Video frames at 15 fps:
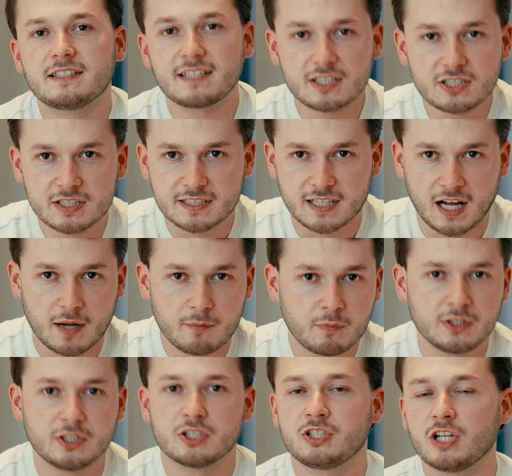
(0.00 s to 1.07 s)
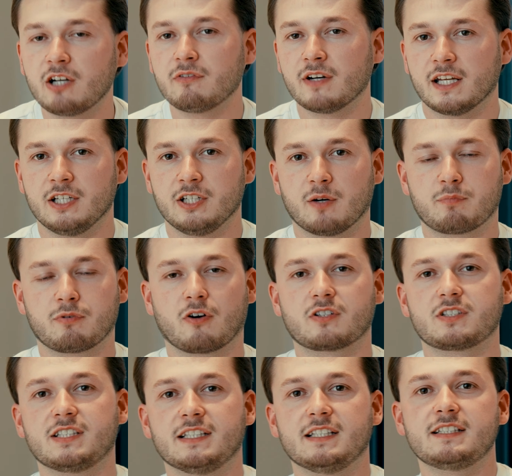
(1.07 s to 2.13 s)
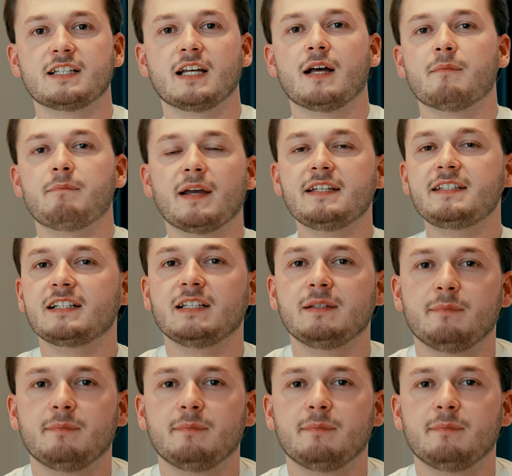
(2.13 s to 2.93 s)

session time when you're generating your proxies basically